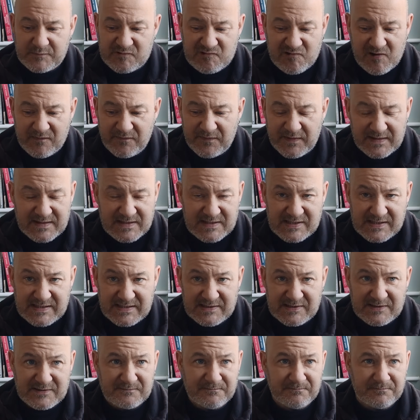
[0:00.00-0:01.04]
Terrific
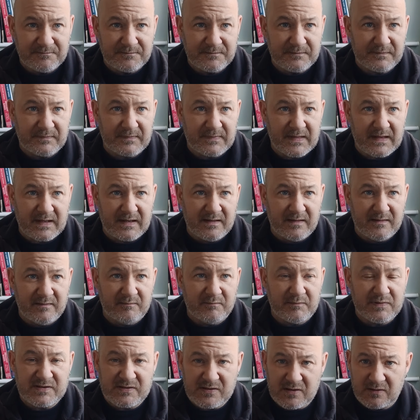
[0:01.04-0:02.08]
season.
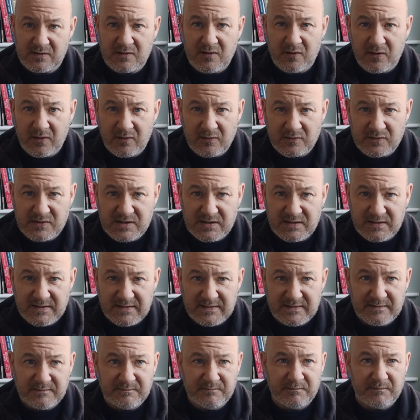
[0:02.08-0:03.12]
Still got a lot to
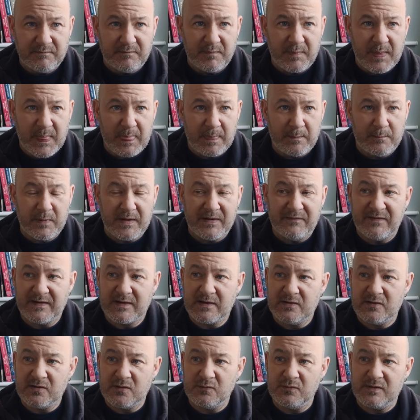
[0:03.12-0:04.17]
learn, but if he
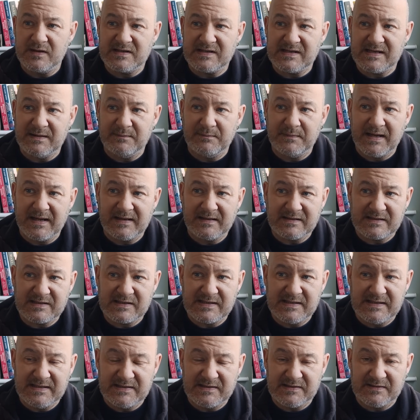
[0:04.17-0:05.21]
can do the same next
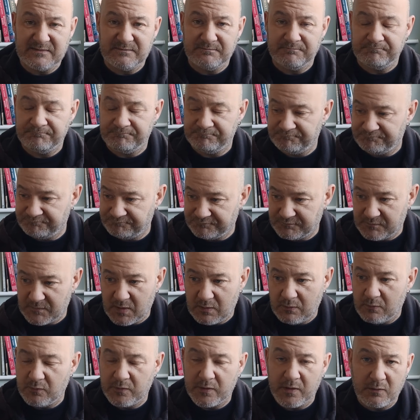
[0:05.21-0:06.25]
season,
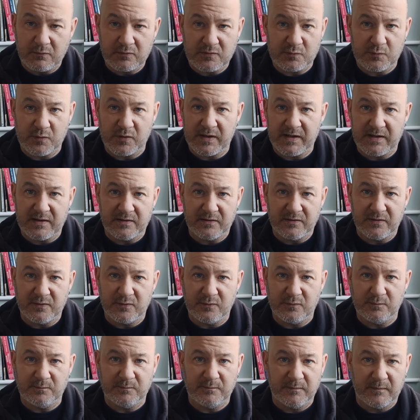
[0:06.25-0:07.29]
who knows what he can
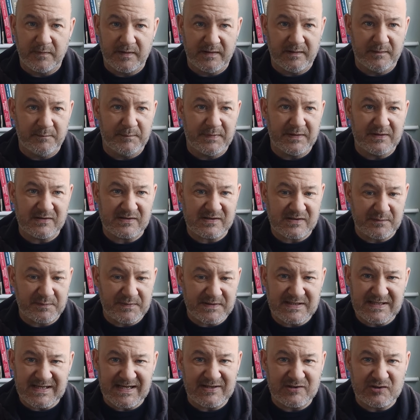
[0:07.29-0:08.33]
do. Because the
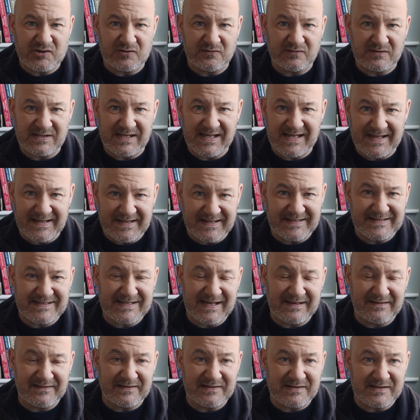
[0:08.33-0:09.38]
potential's there, the
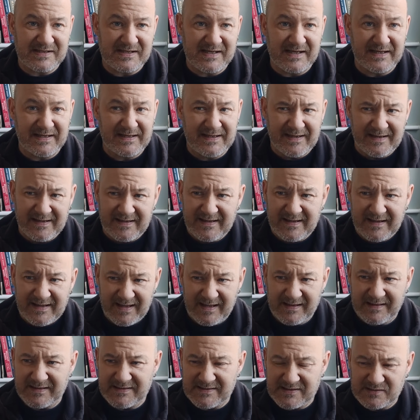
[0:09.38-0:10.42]
talent's there,
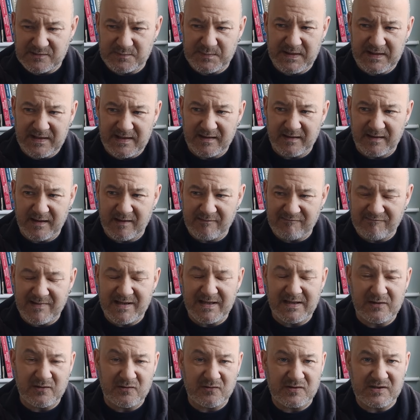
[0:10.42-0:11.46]
and this has been a
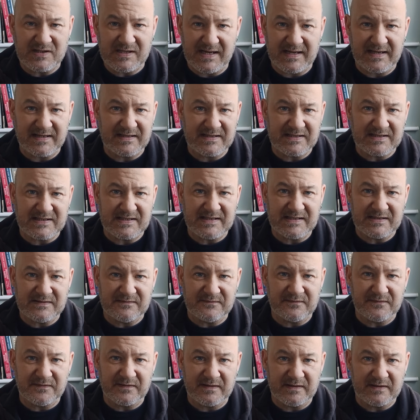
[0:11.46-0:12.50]
really good second
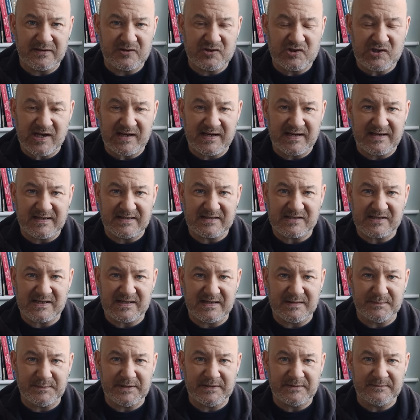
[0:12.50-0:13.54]
season for Cedi
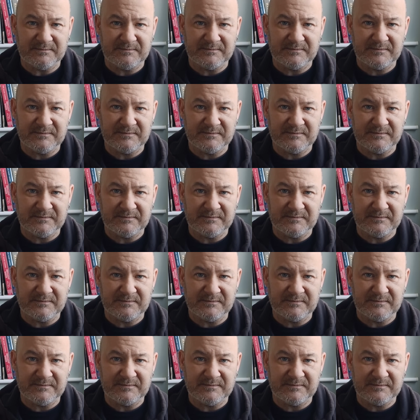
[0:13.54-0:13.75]
Gassama.